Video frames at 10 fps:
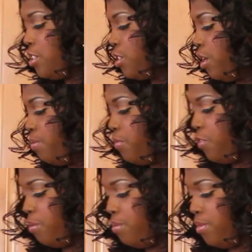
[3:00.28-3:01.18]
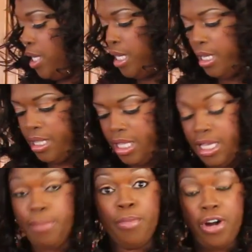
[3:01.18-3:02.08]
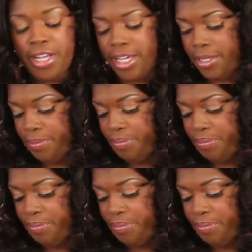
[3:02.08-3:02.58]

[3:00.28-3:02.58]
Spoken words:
some from the market.